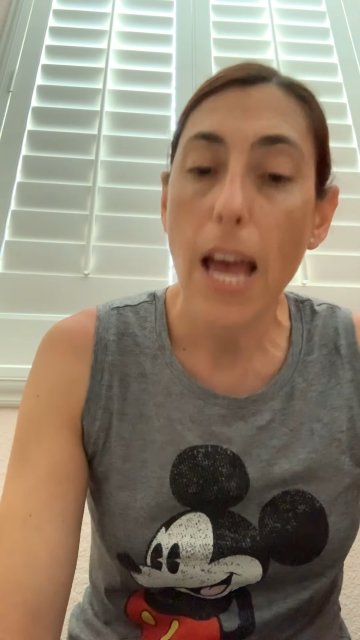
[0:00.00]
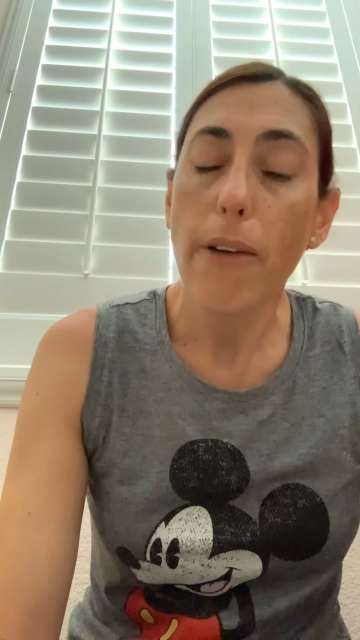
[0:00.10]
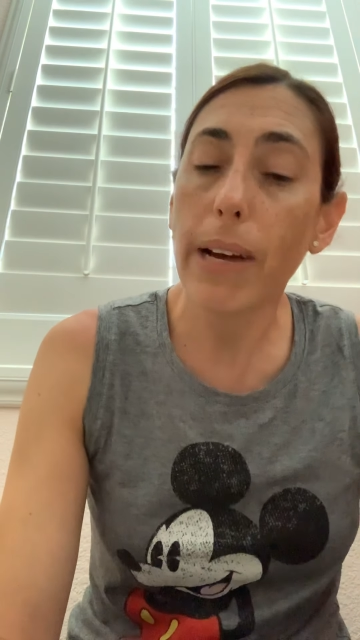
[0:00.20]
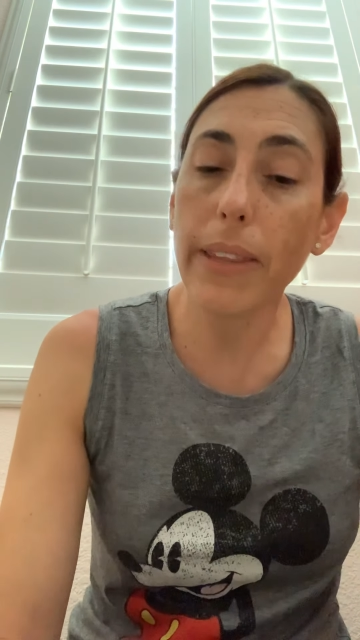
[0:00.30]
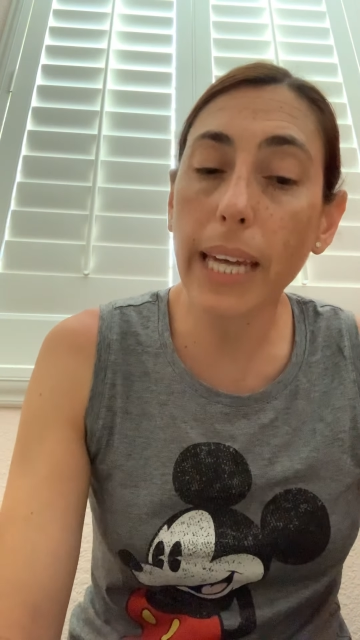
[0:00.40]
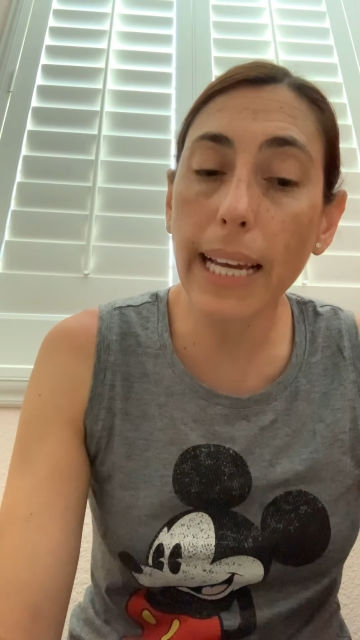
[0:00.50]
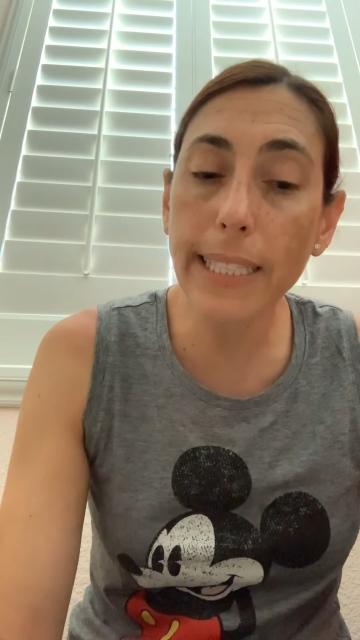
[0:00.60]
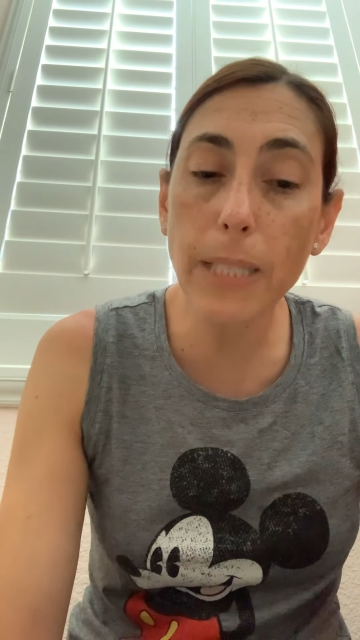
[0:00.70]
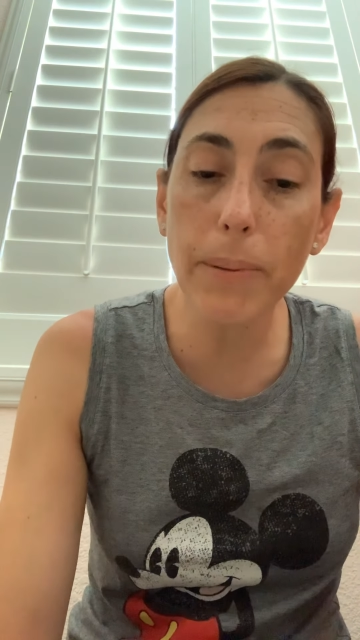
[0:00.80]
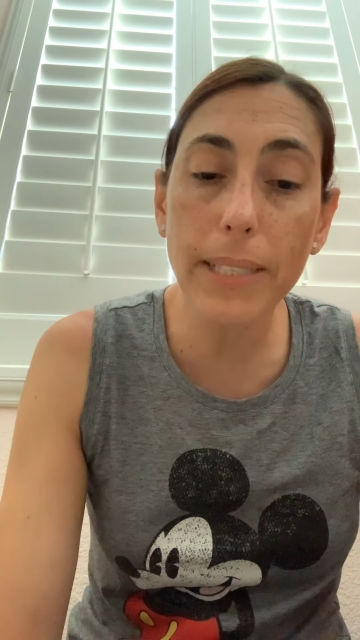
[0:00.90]
While the
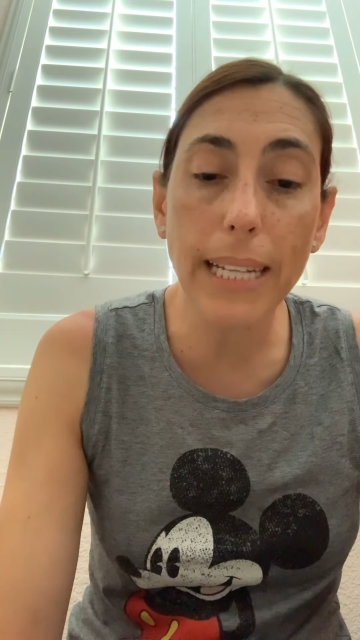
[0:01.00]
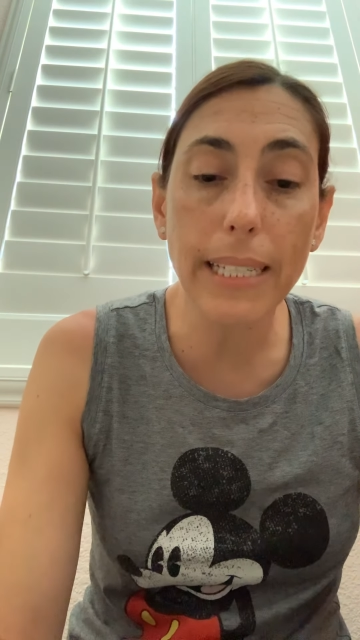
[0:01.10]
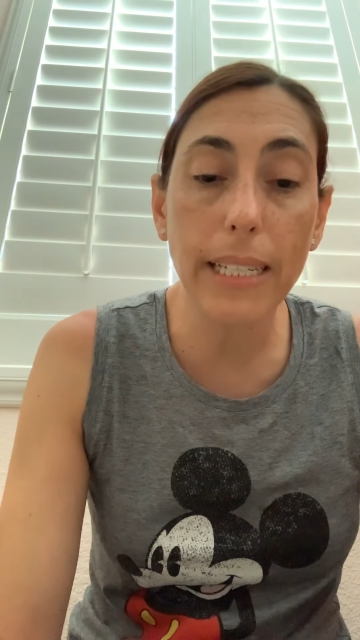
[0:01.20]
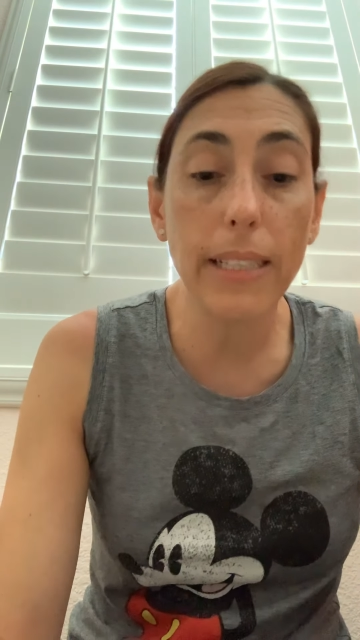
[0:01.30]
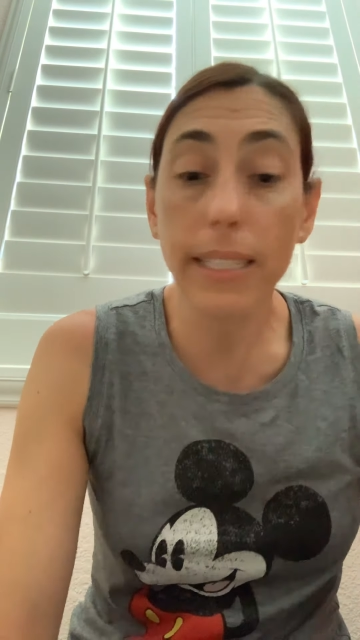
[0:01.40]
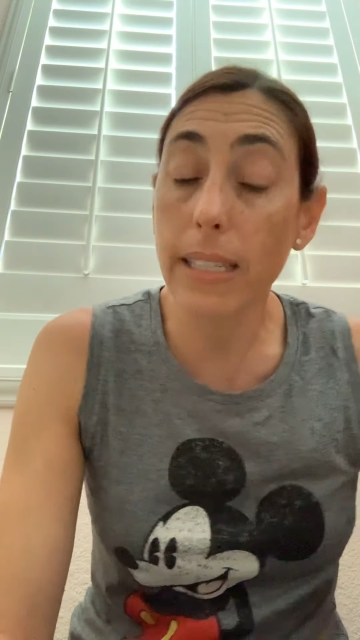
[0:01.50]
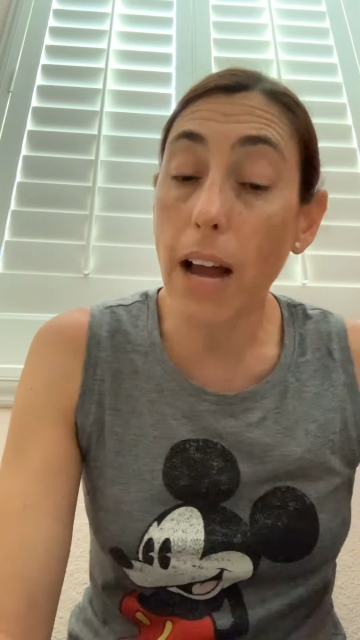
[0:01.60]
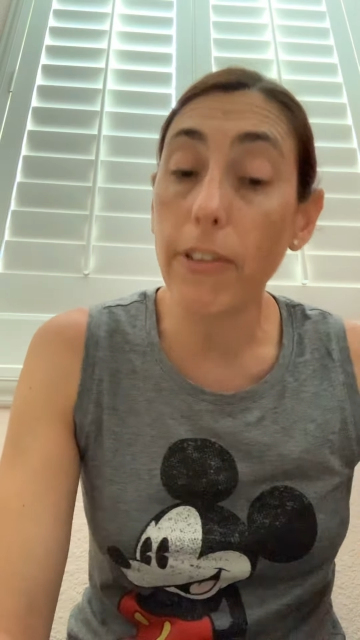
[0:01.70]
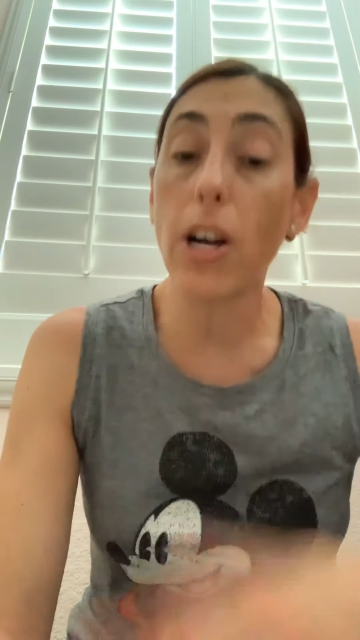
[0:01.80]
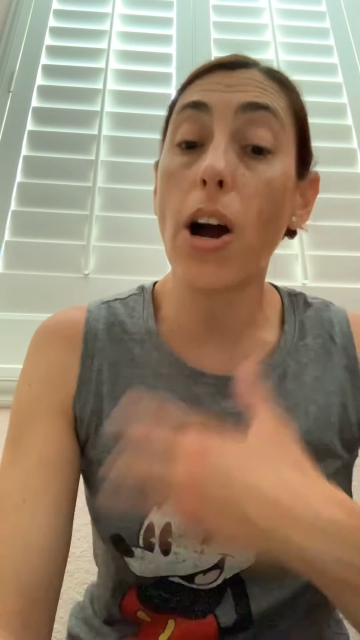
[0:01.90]
cases presented in this
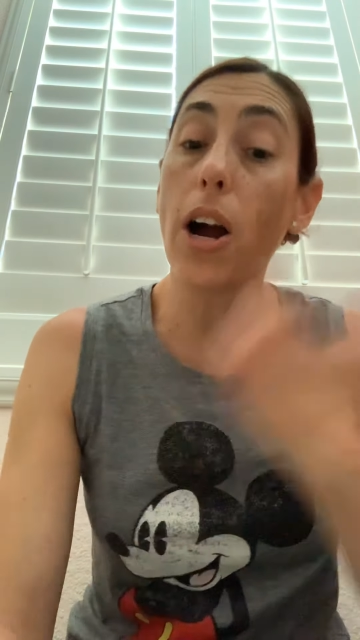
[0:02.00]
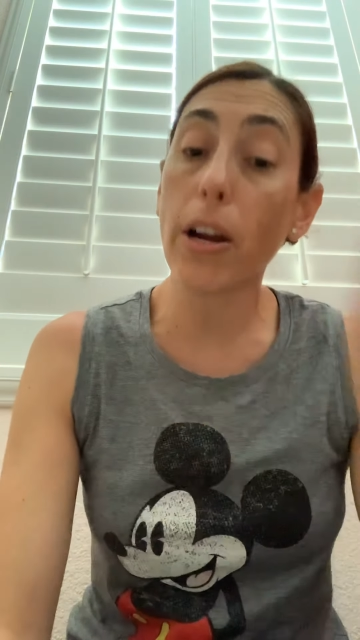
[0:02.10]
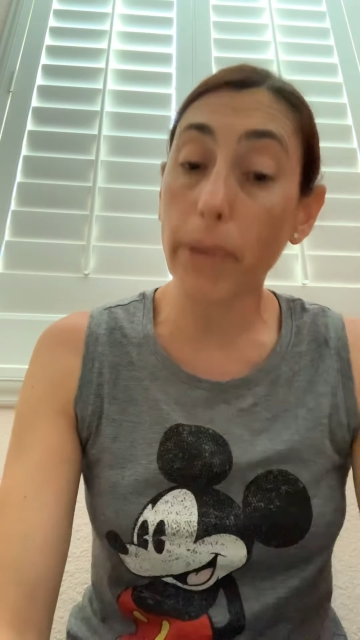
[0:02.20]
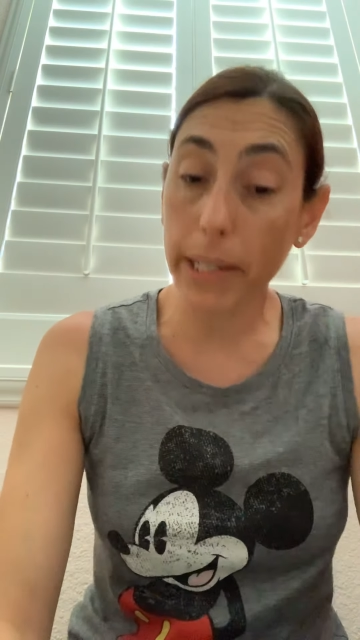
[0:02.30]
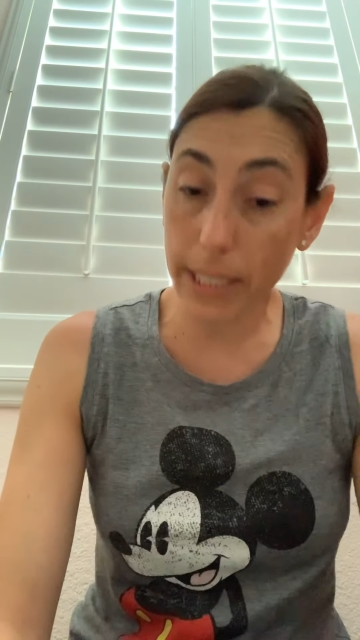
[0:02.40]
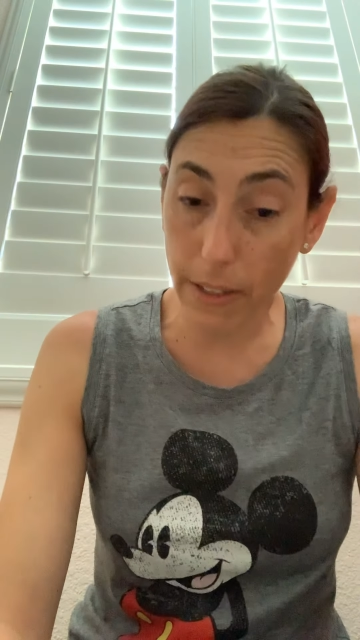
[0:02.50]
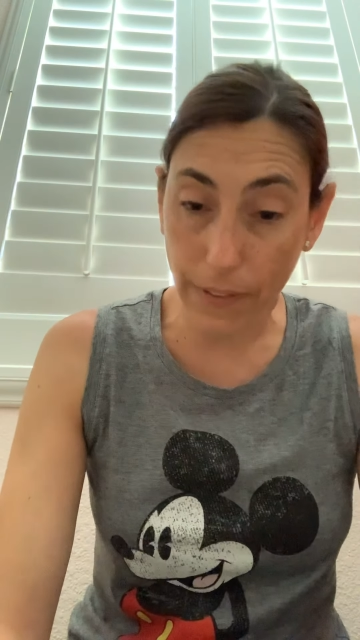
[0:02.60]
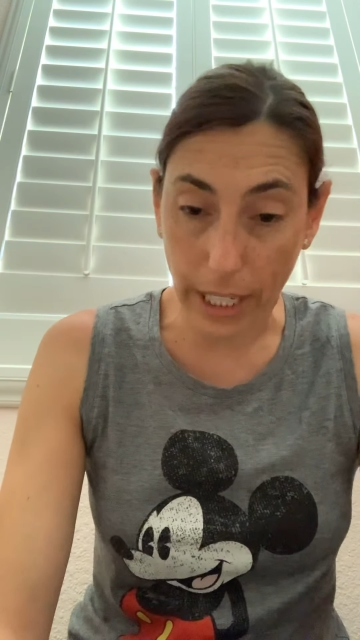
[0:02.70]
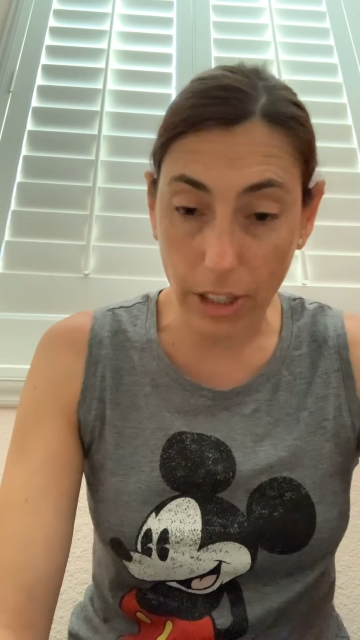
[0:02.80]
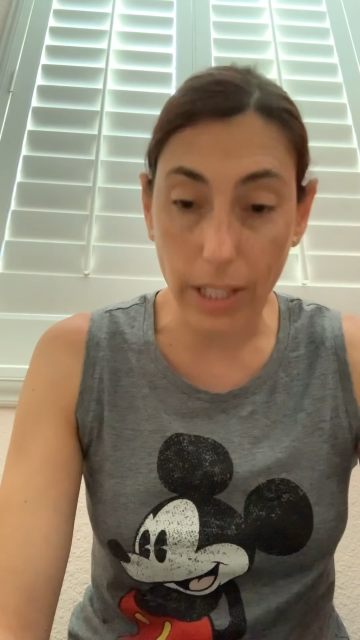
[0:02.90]
novel are works of
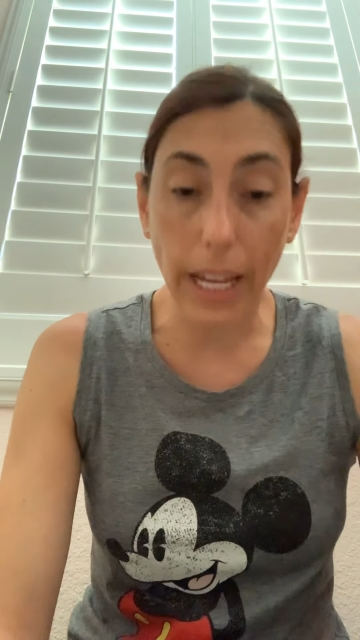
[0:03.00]
fiction,